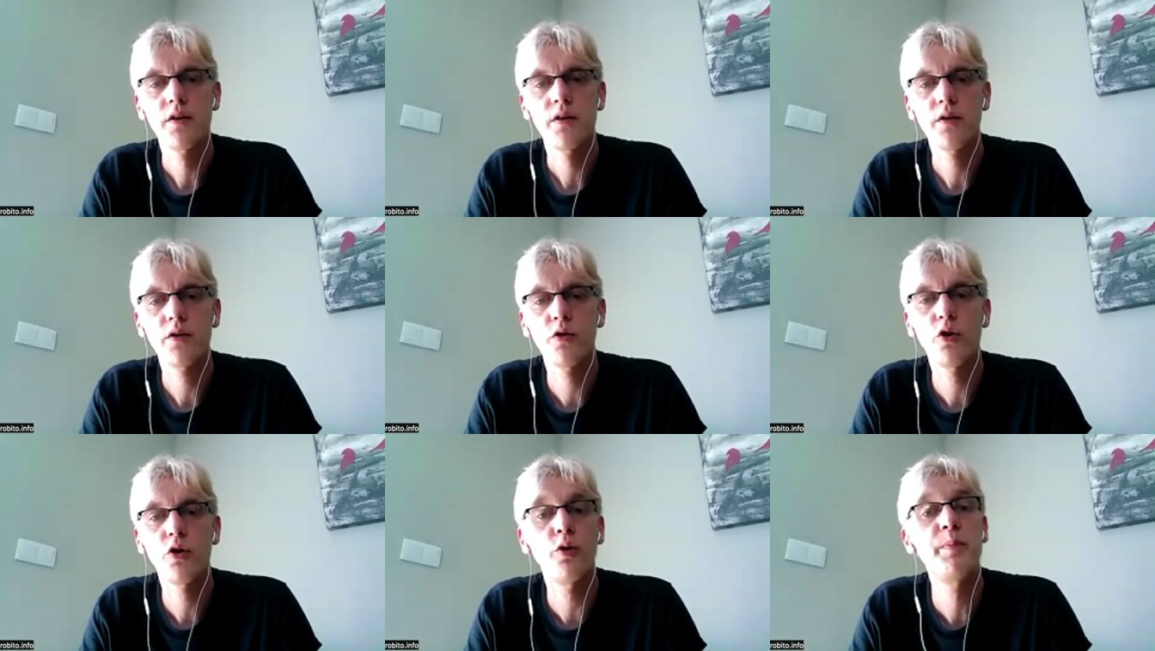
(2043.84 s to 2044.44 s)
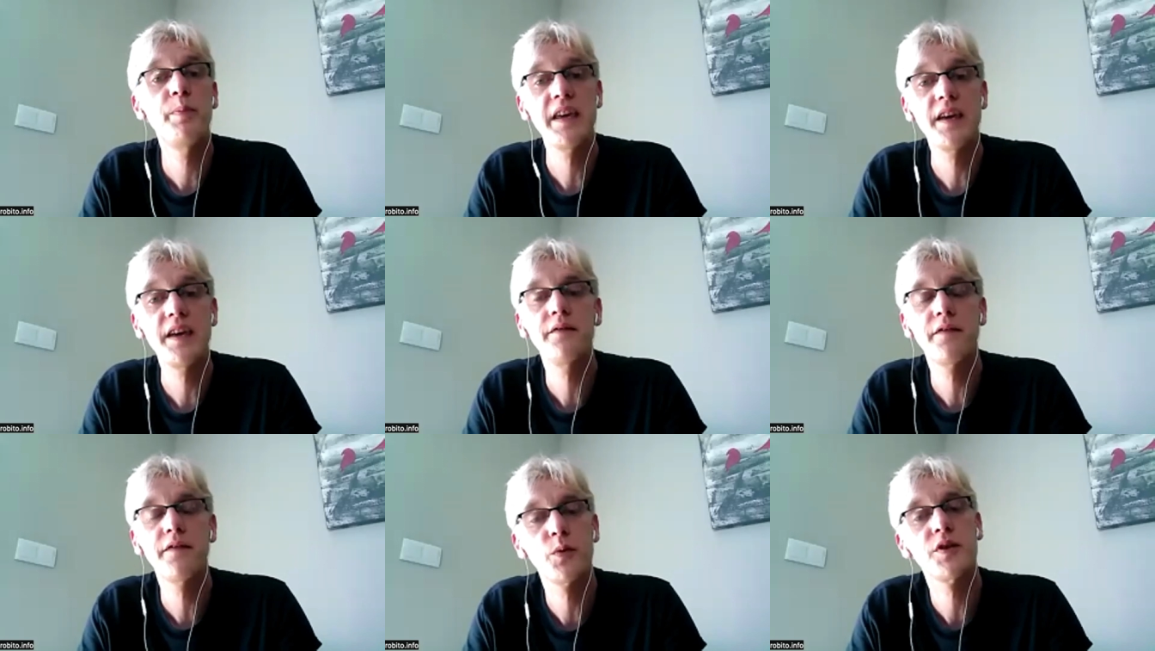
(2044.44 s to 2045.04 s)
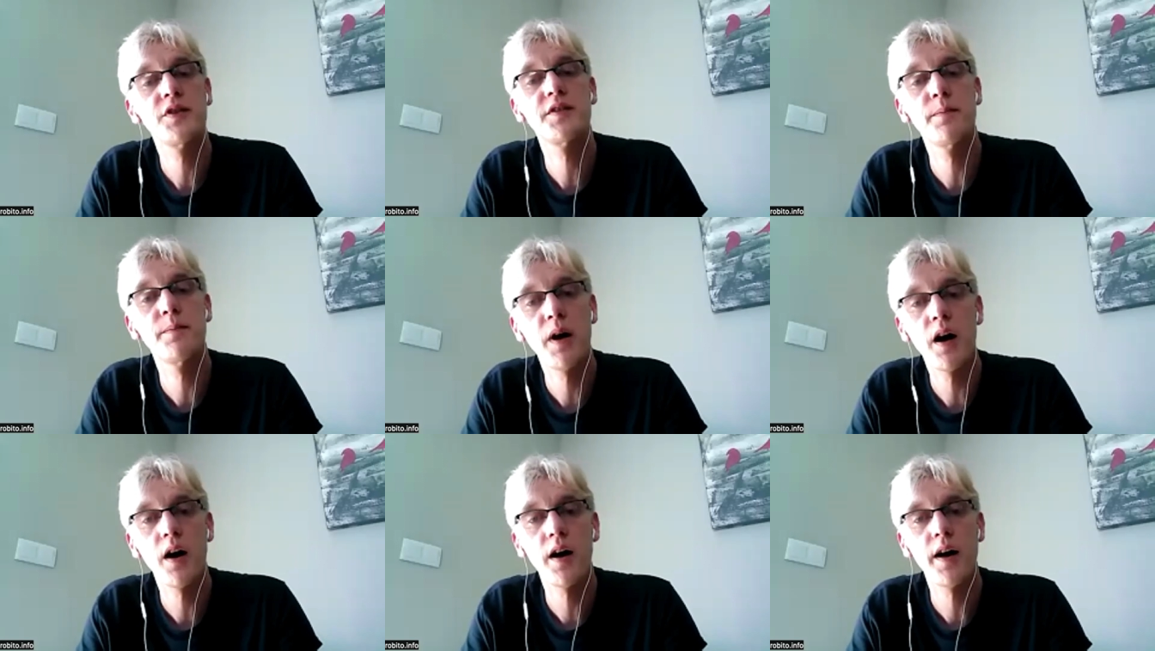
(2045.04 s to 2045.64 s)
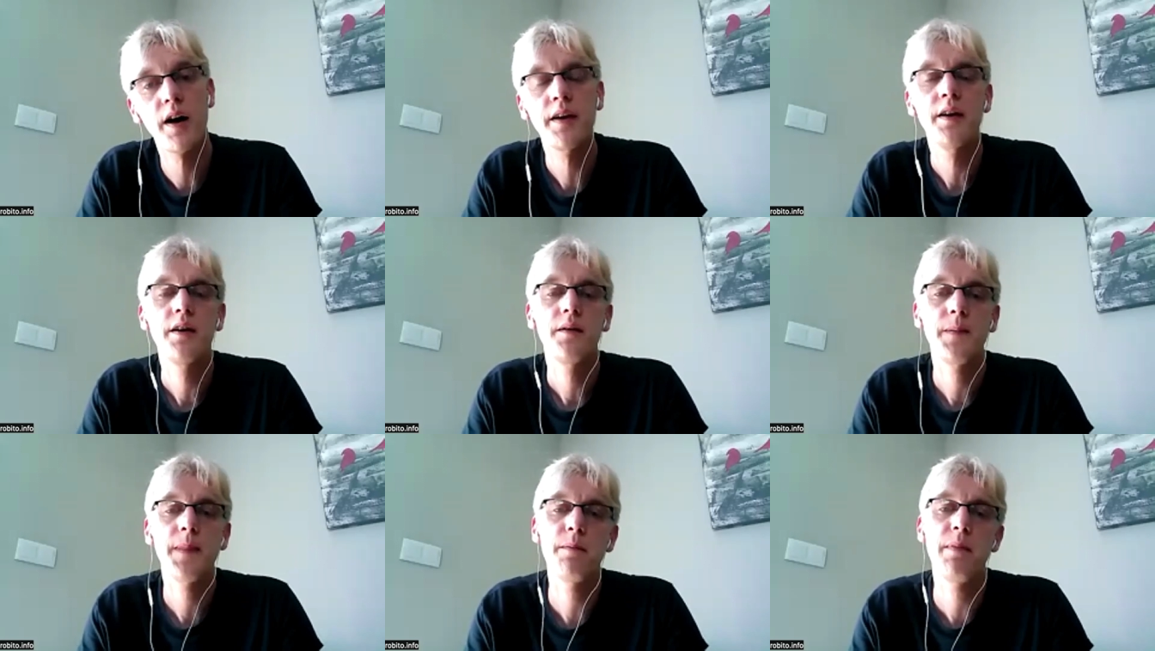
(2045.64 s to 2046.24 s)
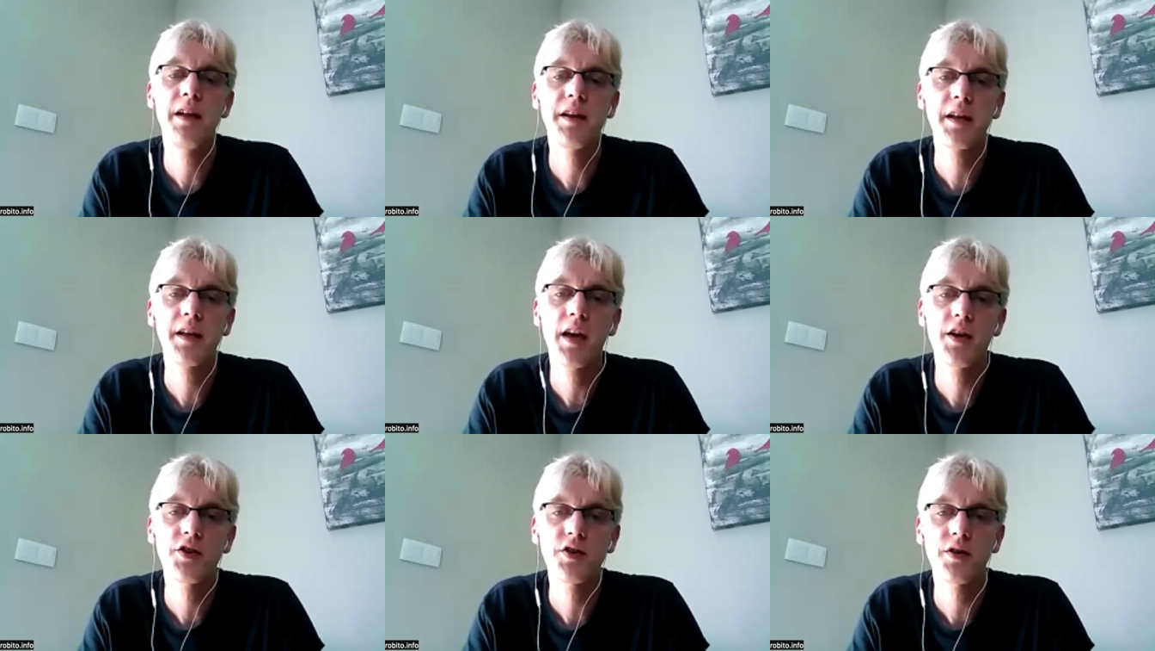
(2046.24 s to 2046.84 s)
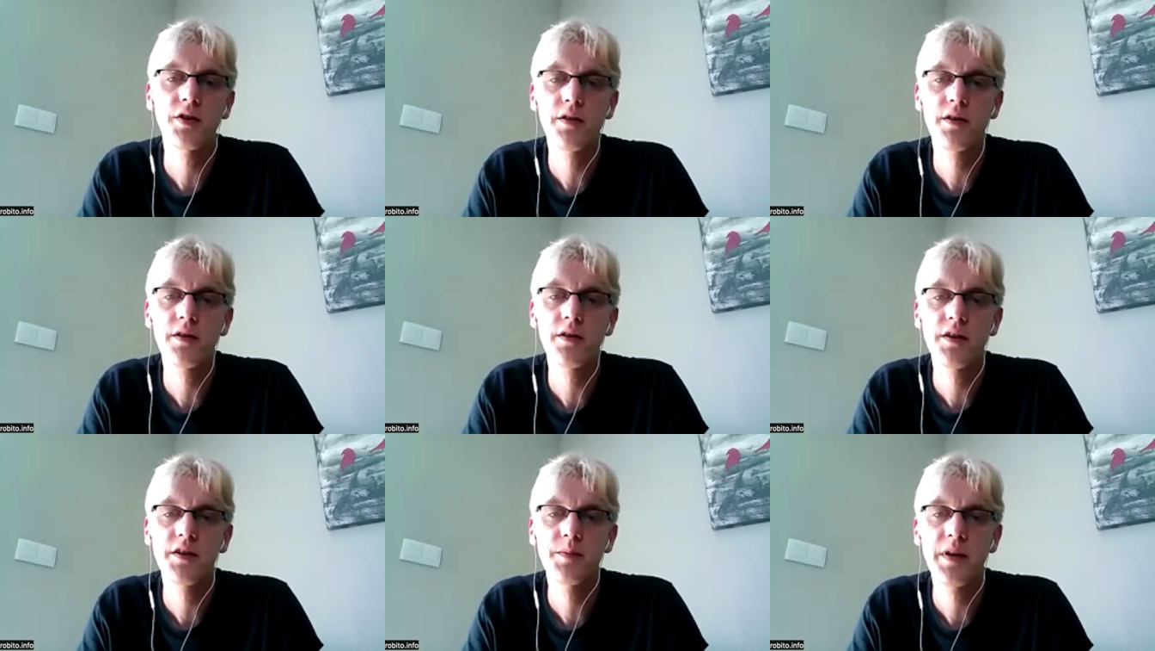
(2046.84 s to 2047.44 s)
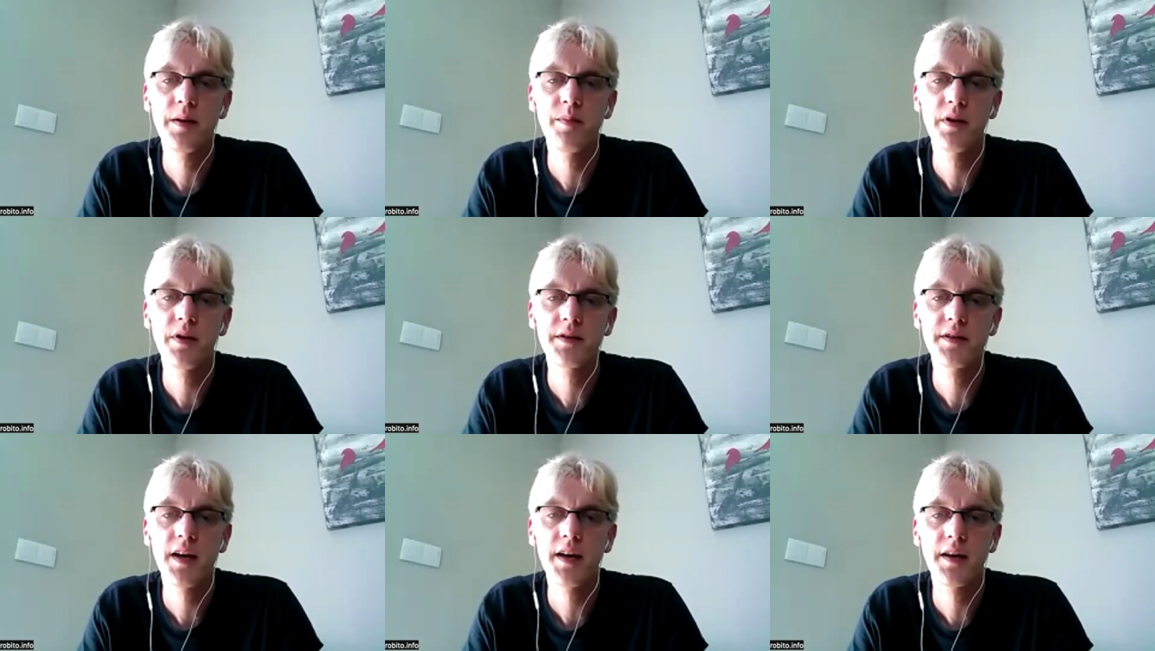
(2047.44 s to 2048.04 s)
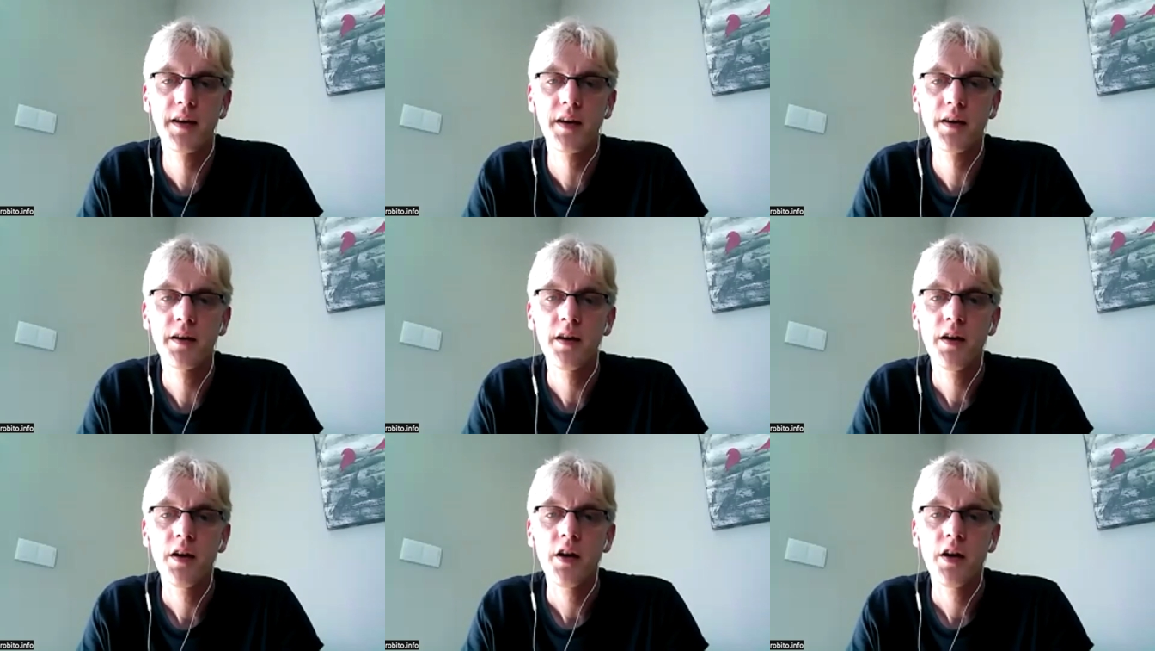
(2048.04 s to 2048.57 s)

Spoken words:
or be influenced by the medication that these people are taking.